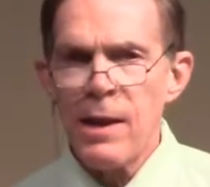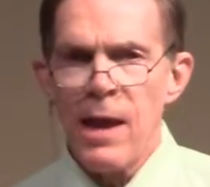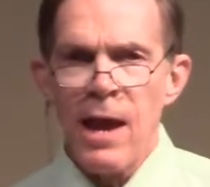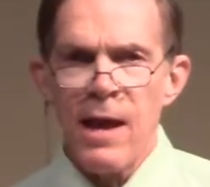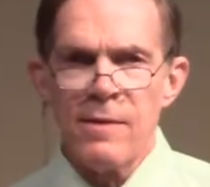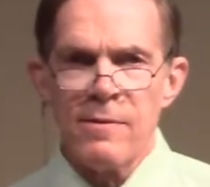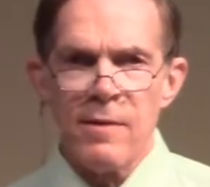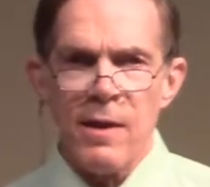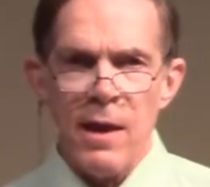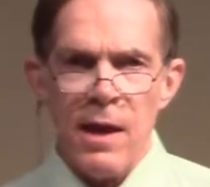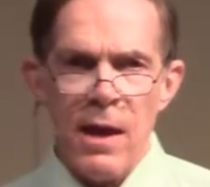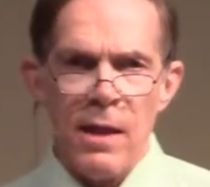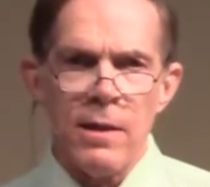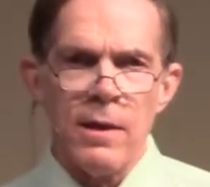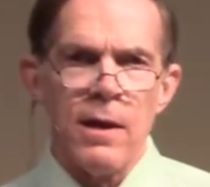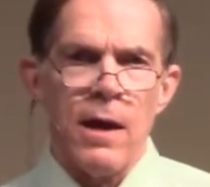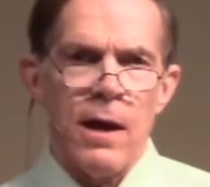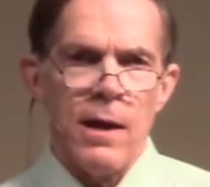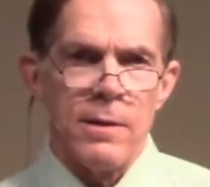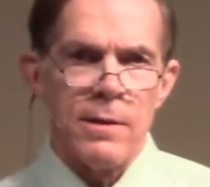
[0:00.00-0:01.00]
as
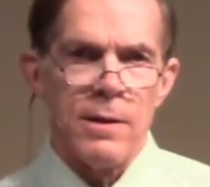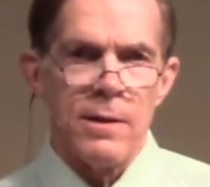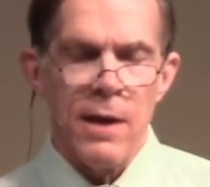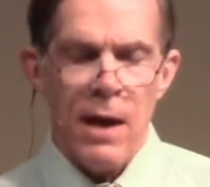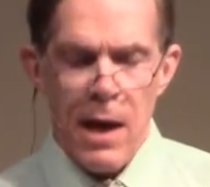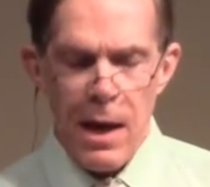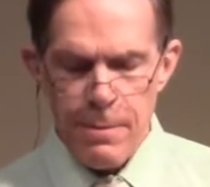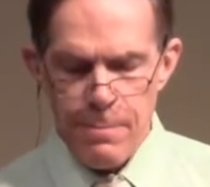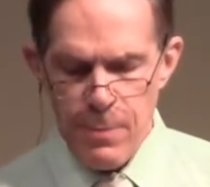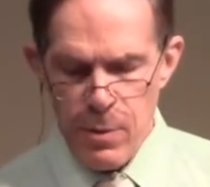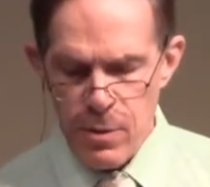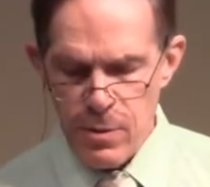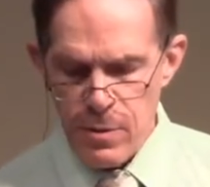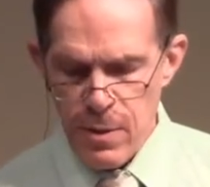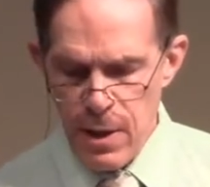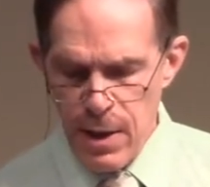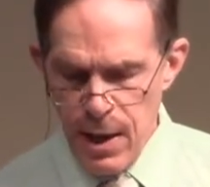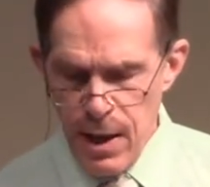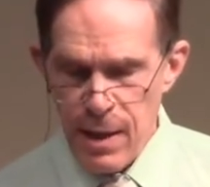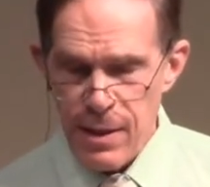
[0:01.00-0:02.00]
Elyon, God most,
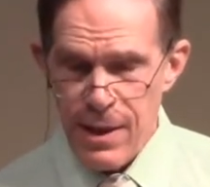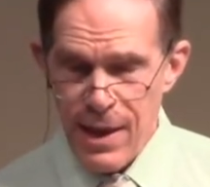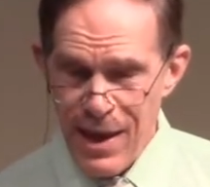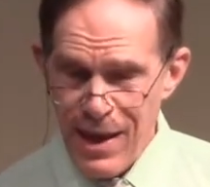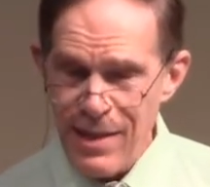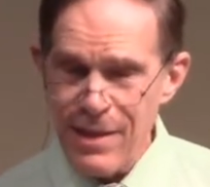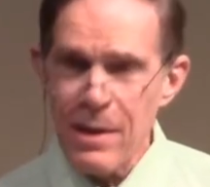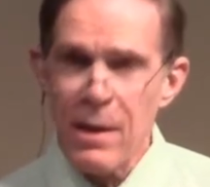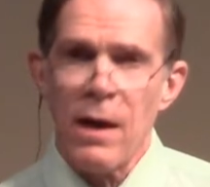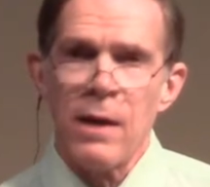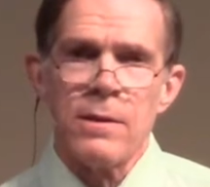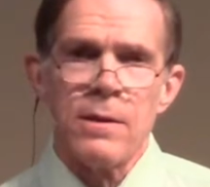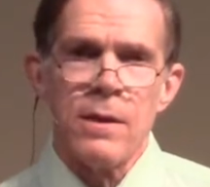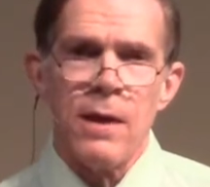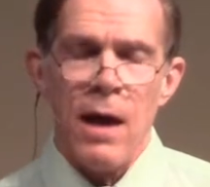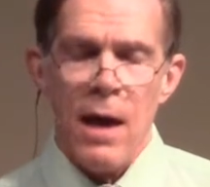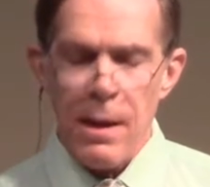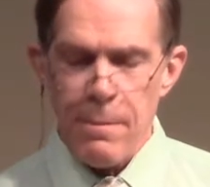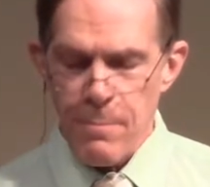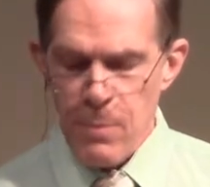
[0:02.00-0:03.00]
El Elyon,
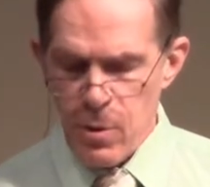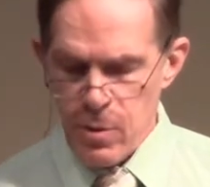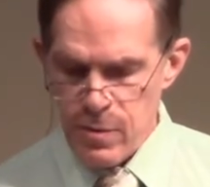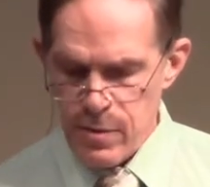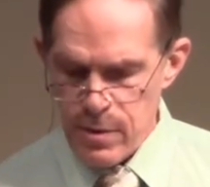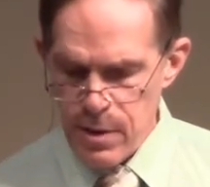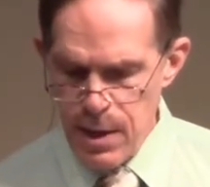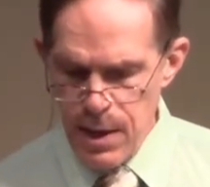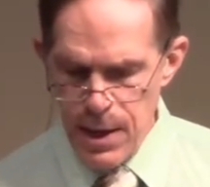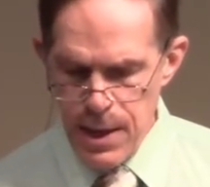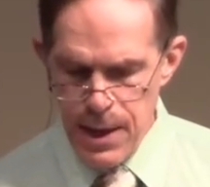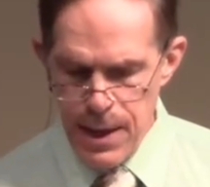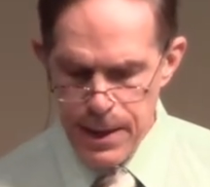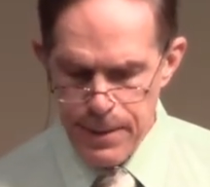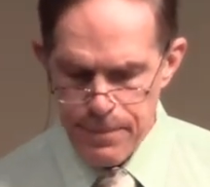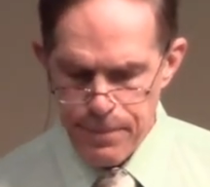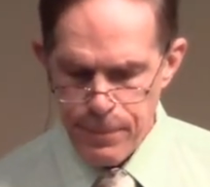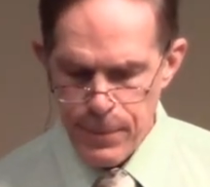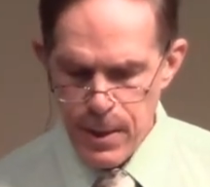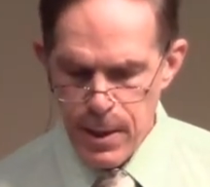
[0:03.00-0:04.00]
God Most High.
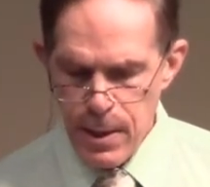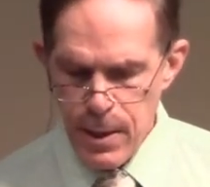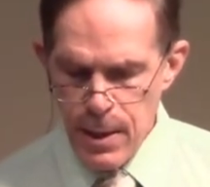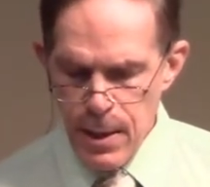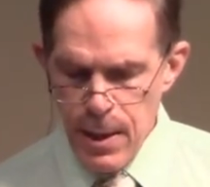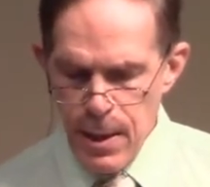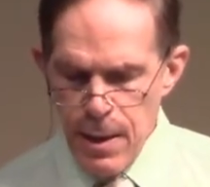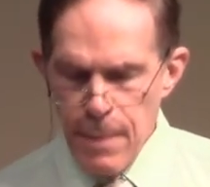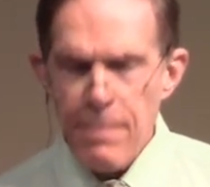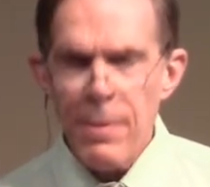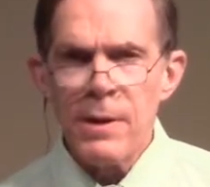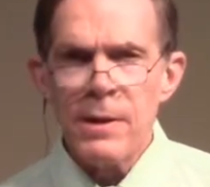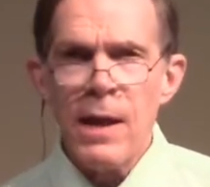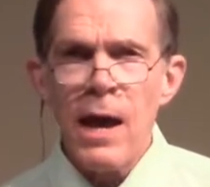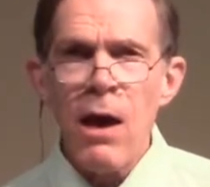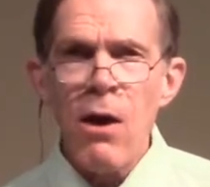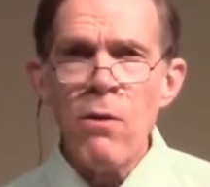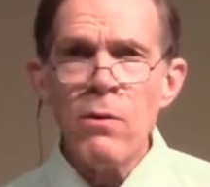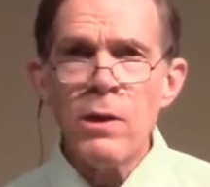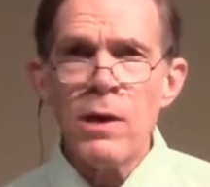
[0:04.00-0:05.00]
But
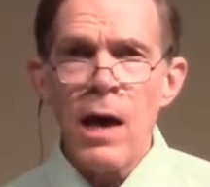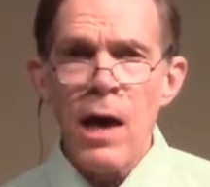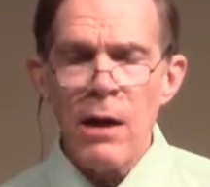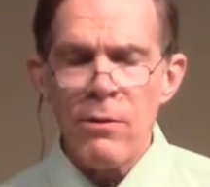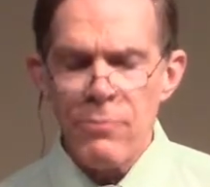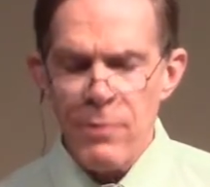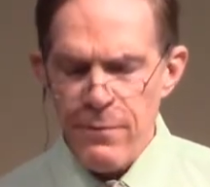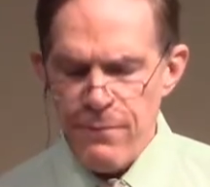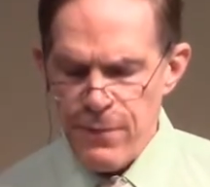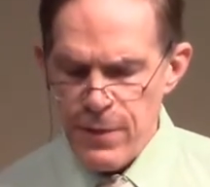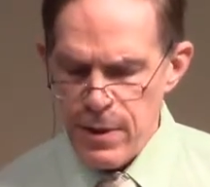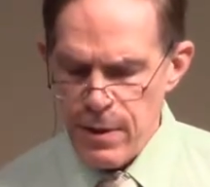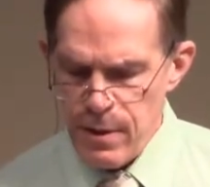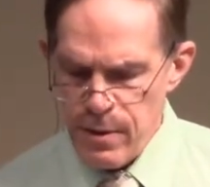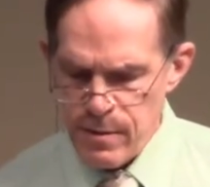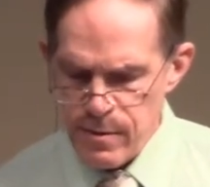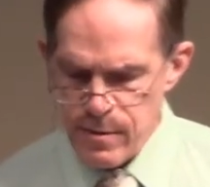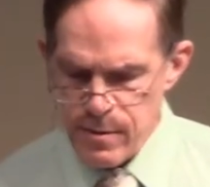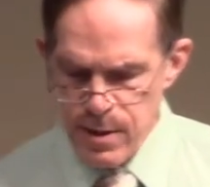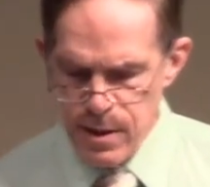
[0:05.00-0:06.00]
now God
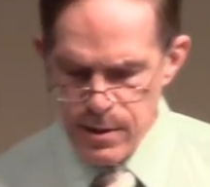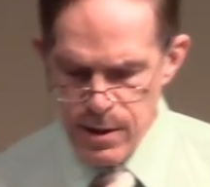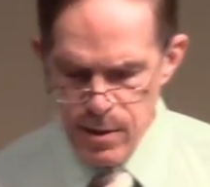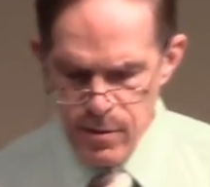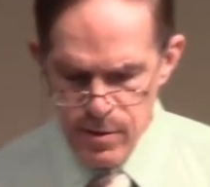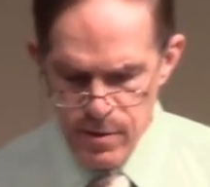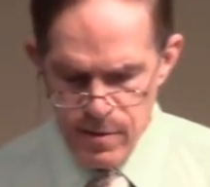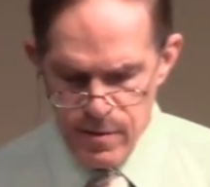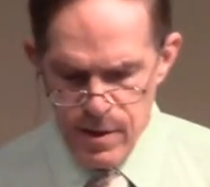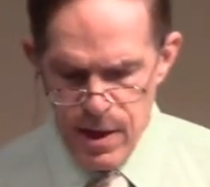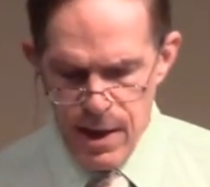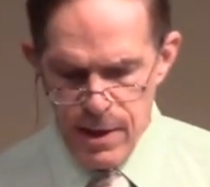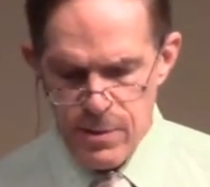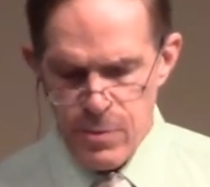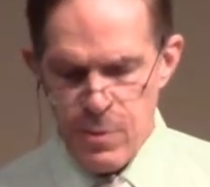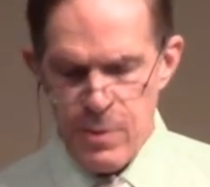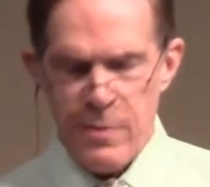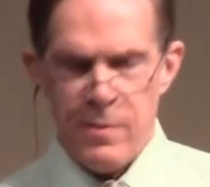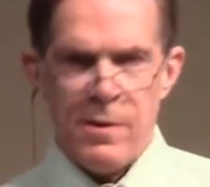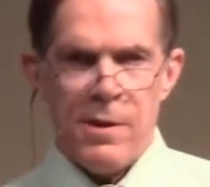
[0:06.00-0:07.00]
reveals another side
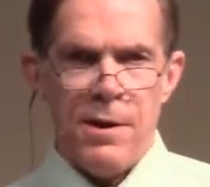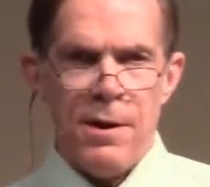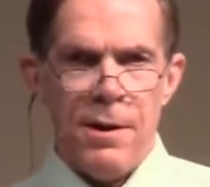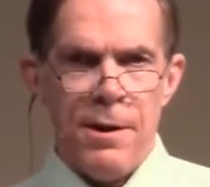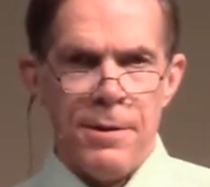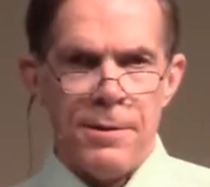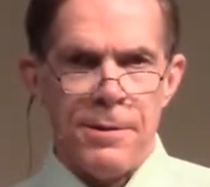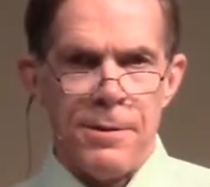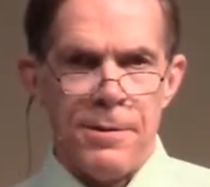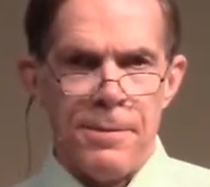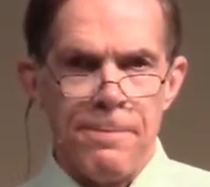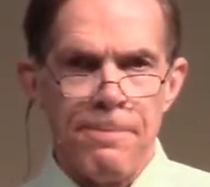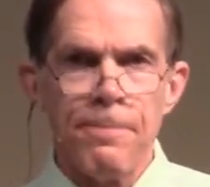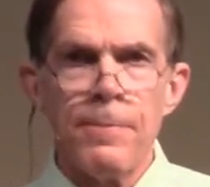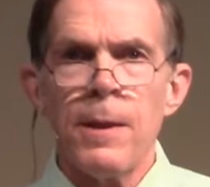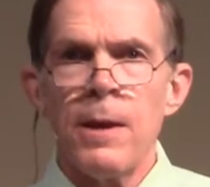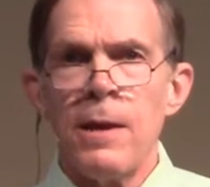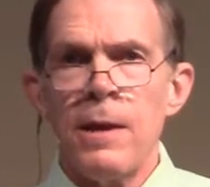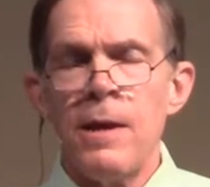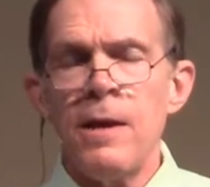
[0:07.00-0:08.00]
to his character.
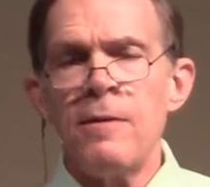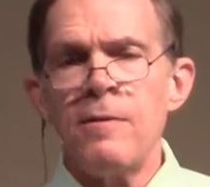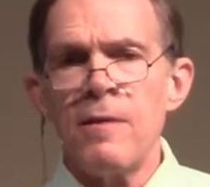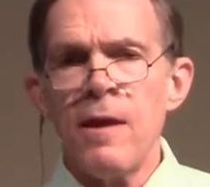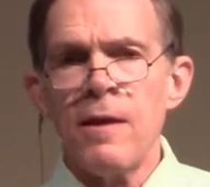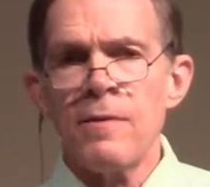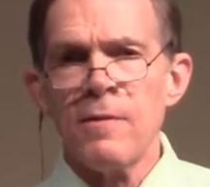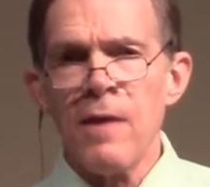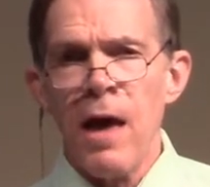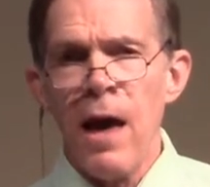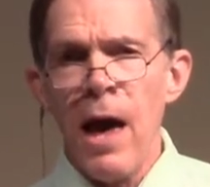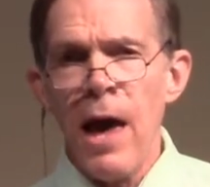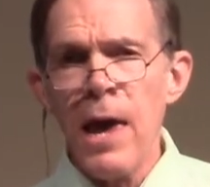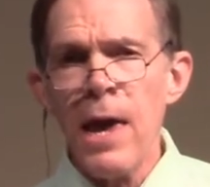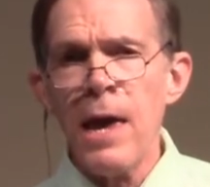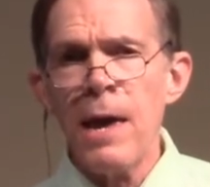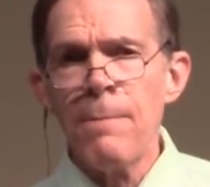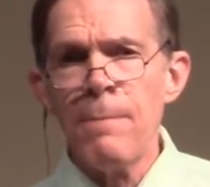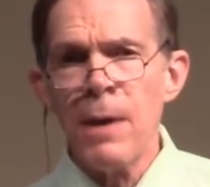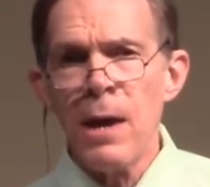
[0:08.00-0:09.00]
He says, I
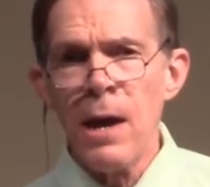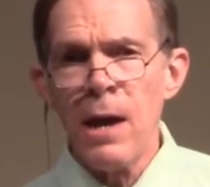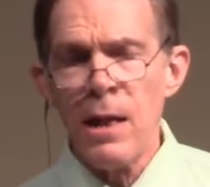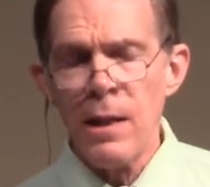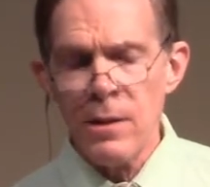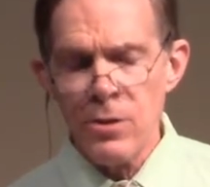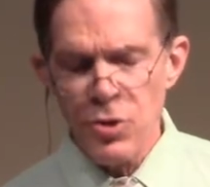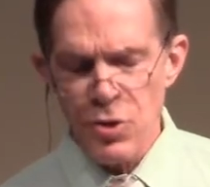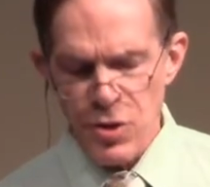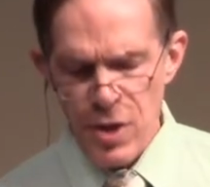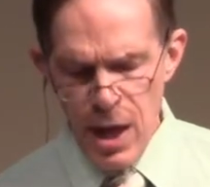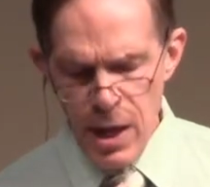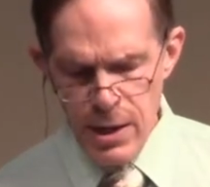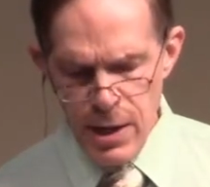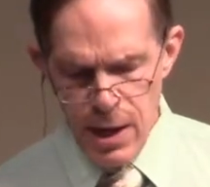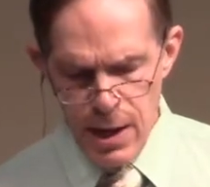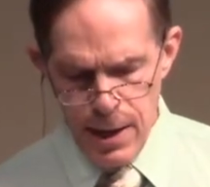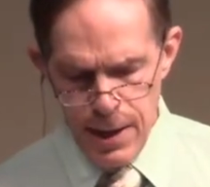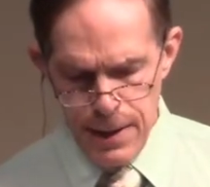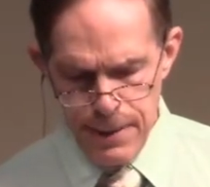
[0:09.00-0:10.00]
am El
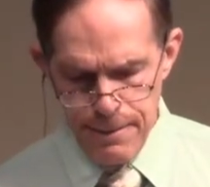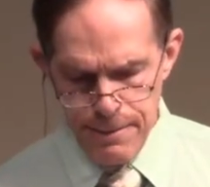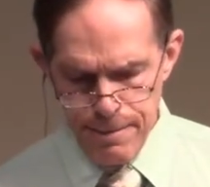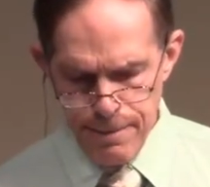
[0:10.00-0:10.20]
Shaddai.